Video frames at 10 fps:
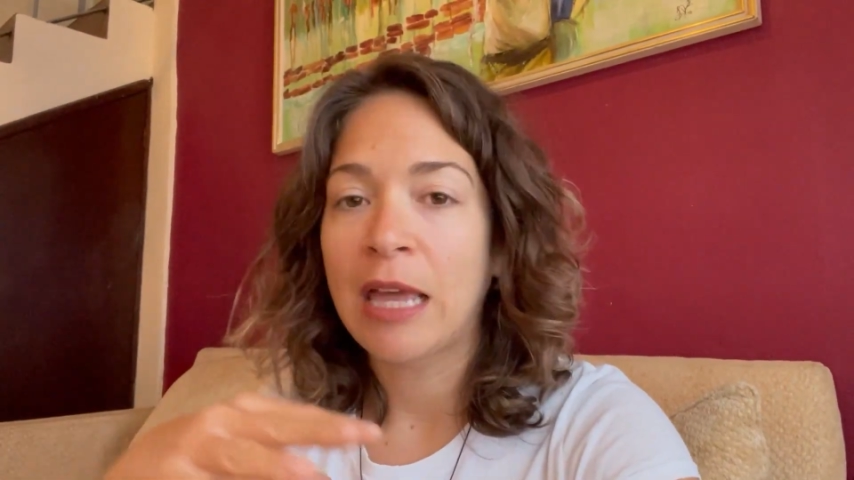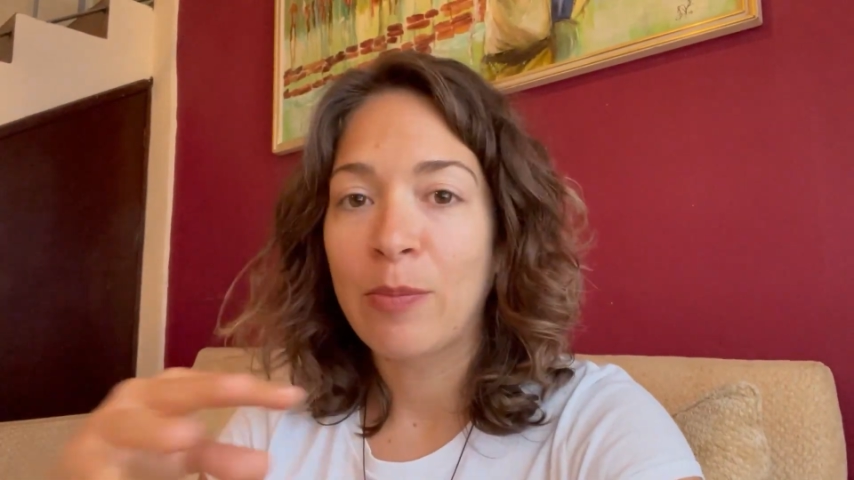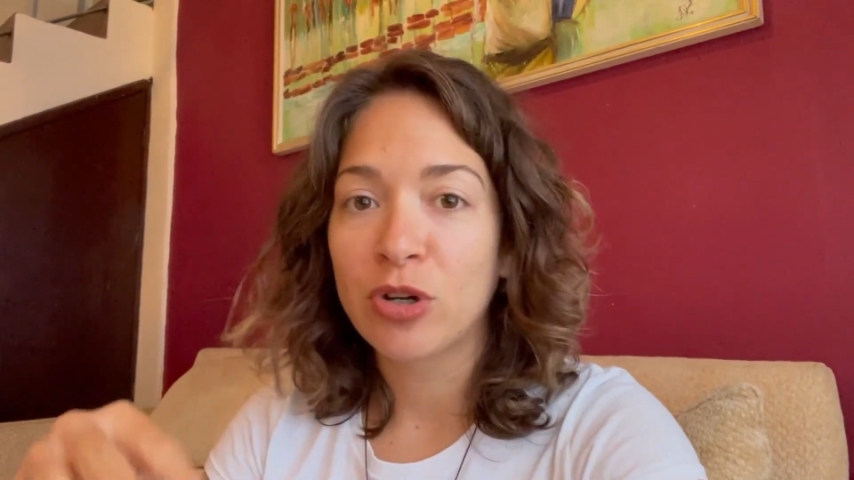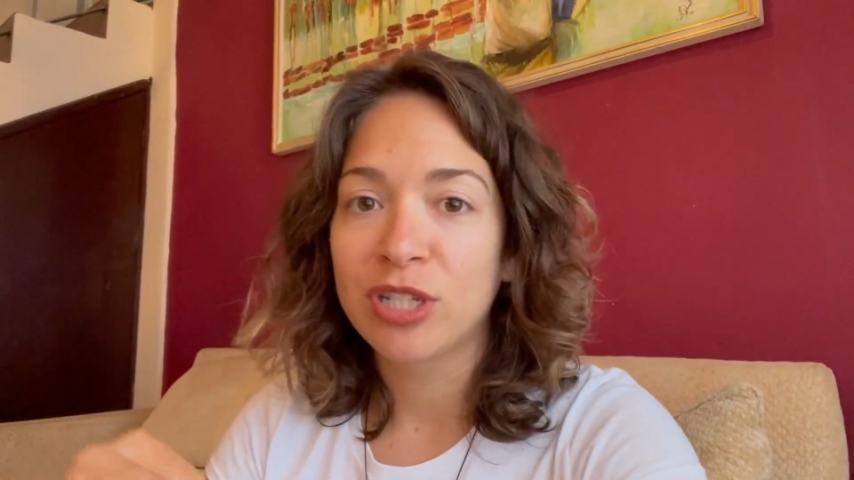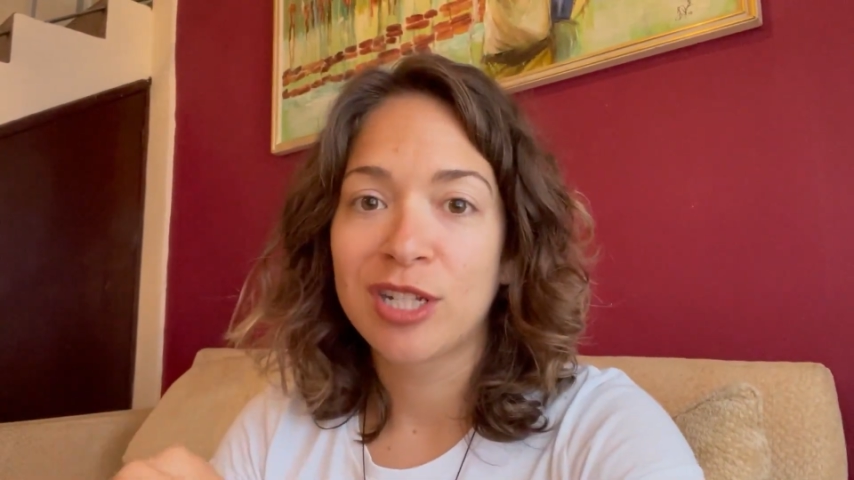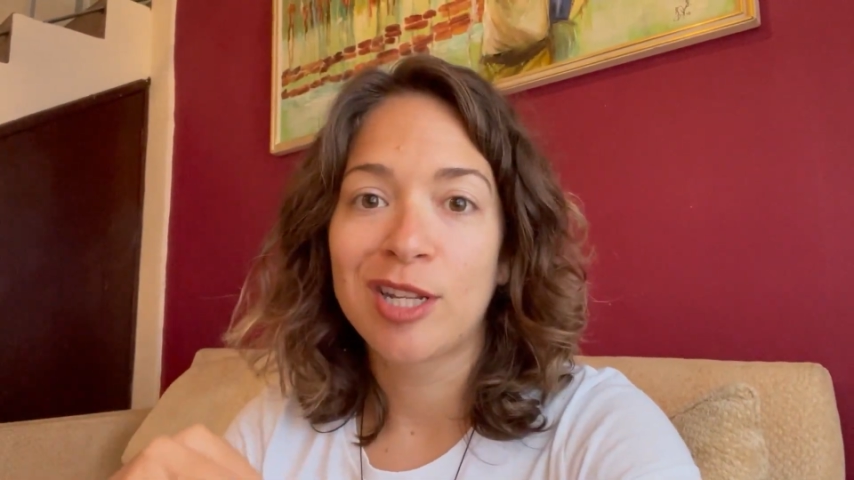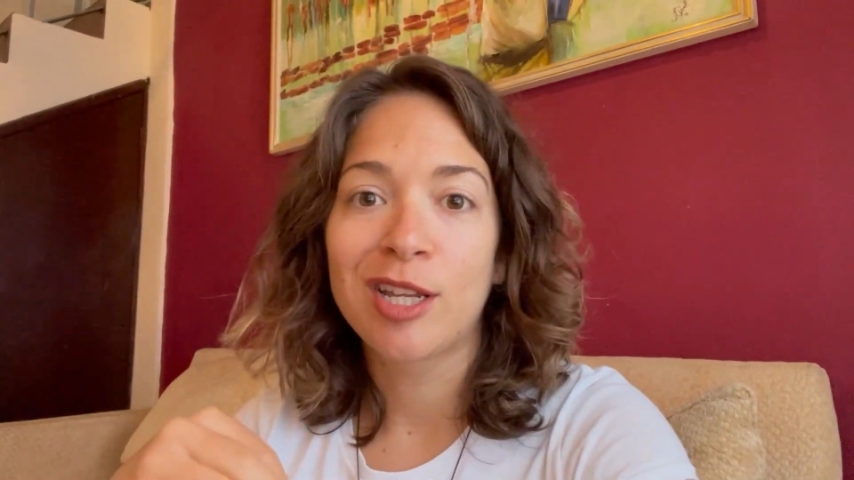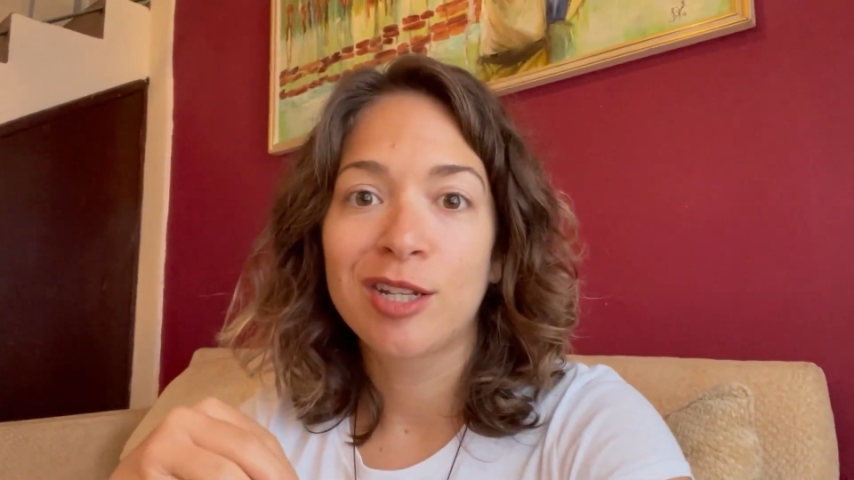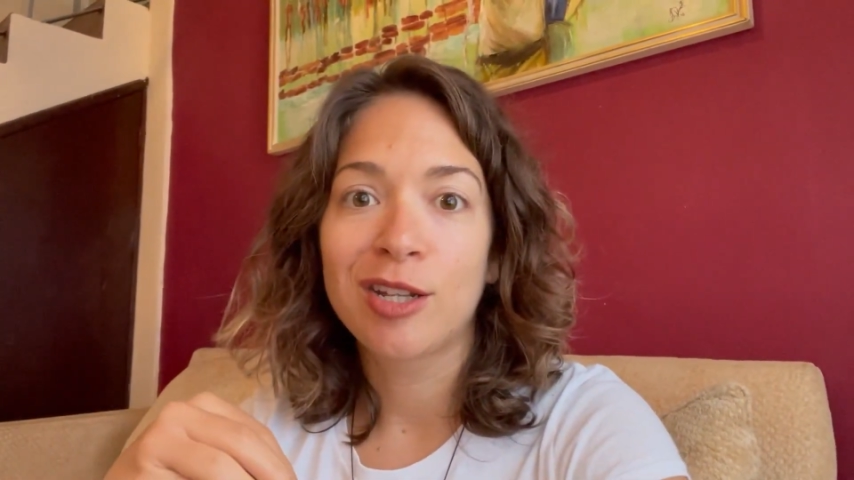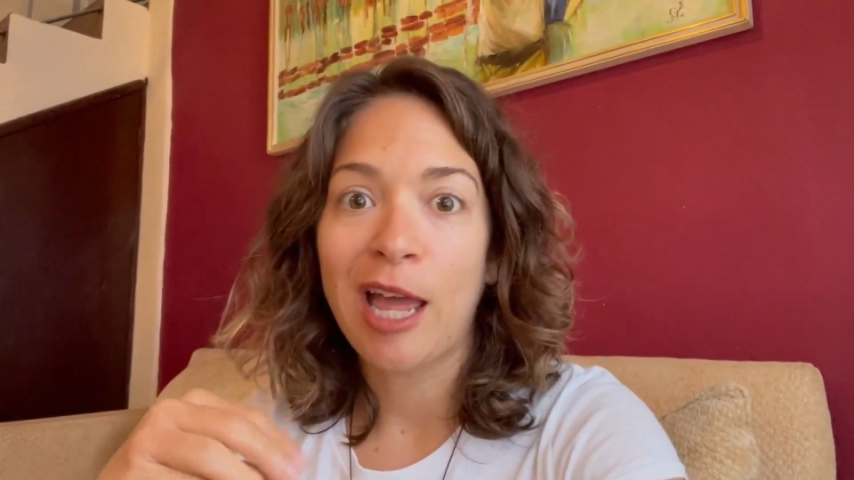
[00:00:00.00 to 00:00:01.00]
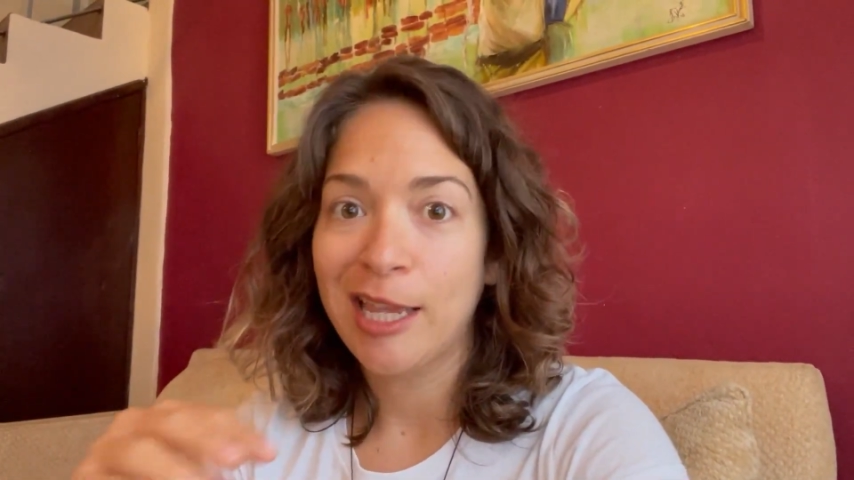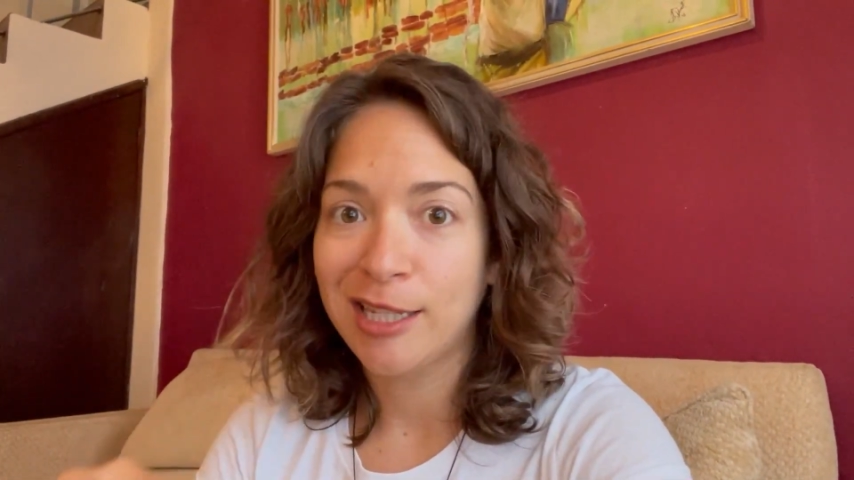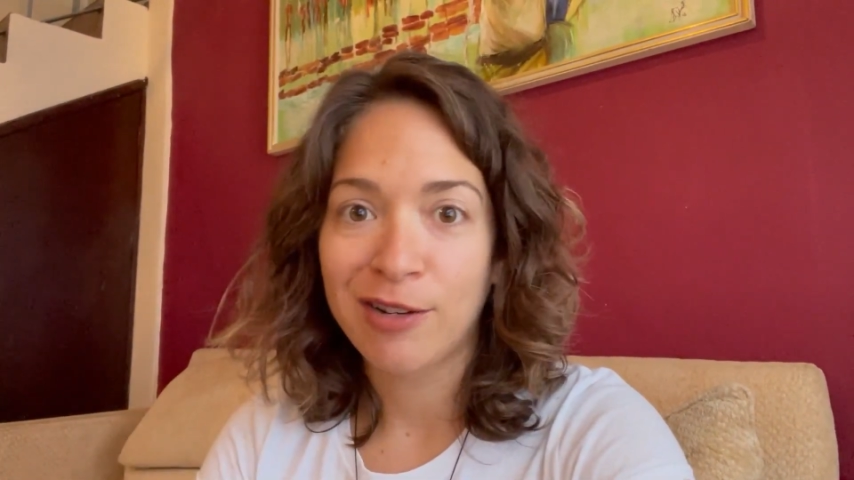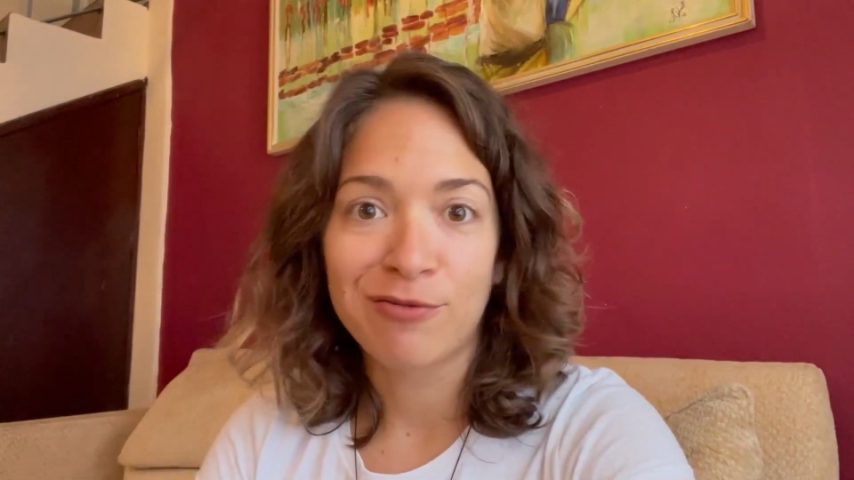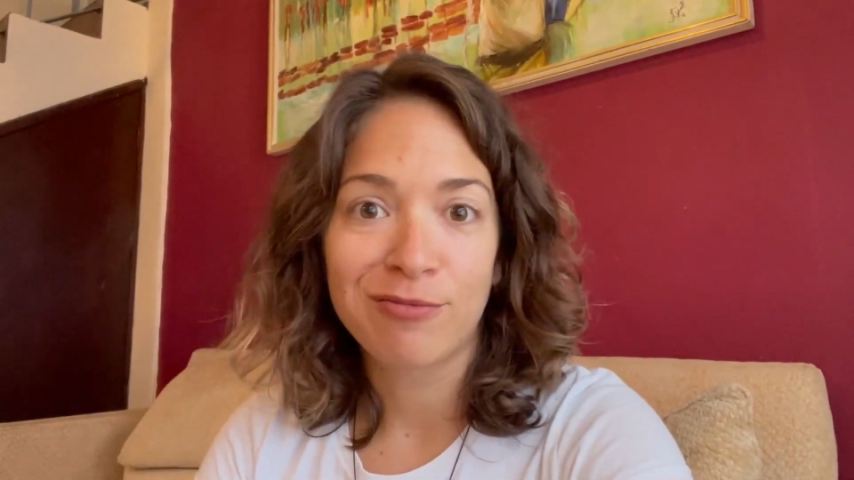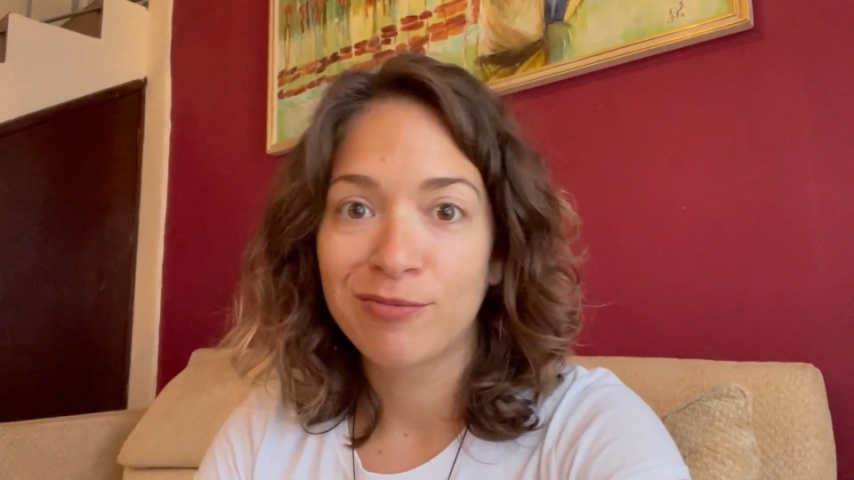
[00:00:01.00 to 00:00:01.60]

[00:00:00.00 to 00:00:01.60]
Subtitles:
that person has to